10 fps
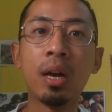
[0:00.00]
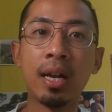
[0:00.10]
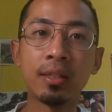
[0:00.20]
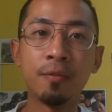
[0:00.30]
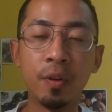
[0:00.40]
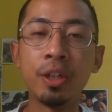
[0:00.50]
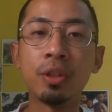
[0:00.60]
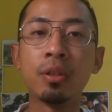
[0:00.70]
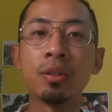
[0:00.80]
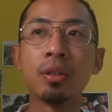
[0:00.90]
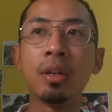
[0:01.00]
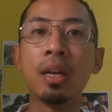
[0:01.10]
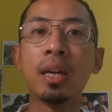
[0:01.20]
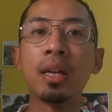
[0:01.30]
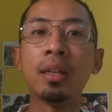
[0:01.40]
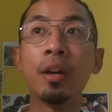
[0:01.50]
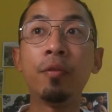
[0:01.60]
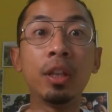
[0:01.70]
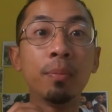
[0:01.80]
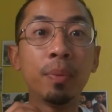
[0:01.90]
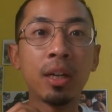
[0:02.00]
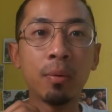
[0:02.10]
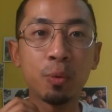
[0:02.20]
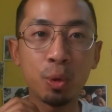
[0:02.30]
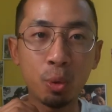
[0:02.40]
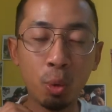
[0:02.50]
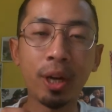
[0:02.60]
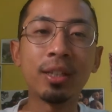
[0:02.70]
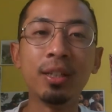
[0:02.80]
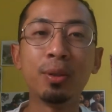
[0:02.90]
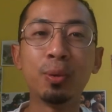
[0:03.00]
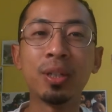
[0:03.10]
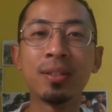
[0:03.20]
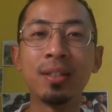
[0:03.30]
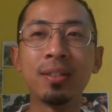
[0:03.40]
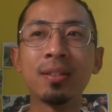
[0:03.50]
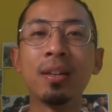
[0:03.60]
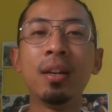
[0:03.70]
as a freshers, and everything becomes quite interesting.